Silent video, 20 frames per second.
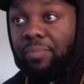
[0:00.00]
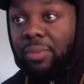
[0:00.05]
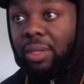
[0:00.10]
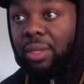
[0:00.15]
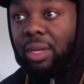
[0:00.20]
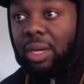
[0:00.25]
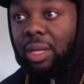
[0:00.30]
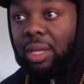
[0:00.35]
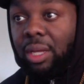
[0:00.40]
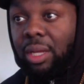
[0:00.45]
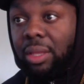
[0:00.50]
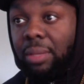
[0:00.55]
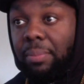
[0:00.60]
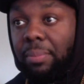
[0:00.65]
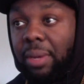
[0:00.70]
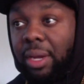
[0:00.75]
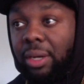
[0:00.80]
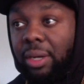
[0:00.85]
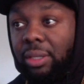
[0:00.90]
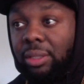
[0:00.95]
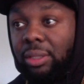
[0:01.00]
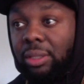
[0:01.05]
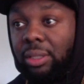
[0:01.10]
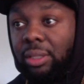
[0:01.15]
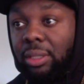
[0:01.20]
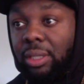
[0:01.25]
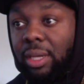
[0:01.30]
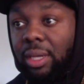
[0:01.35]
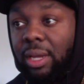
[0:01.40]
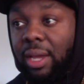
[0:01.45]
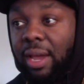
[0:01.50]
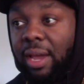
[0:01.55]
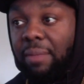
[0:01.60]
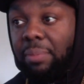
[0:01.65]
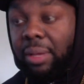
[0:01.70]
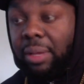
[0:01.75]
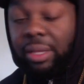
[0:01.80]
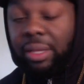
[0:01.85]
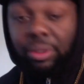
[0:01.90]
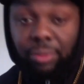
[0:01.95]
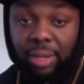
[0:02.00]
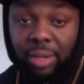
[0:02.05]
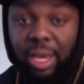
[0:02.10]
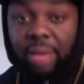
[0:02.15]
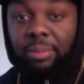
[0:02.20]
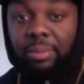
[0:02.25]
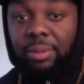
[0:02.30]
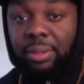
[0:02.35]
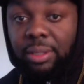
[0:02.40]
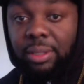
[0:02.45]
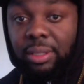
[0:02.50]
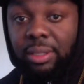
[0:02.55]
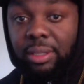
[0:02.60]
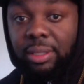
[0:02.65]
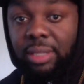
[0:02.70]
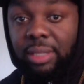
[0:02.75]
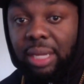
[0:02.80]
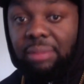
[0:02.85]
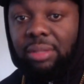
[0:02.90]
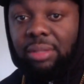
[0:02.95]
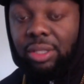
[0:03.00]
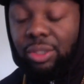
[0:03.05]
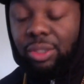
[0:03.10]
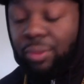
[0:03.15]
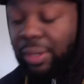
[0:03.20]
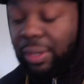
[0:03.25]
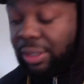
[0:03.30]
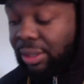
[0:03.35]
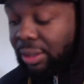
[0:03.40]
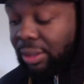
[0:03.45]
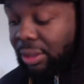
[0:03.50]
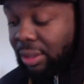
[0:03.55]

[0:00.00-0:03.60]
The Bears have played 3 games. Same situation.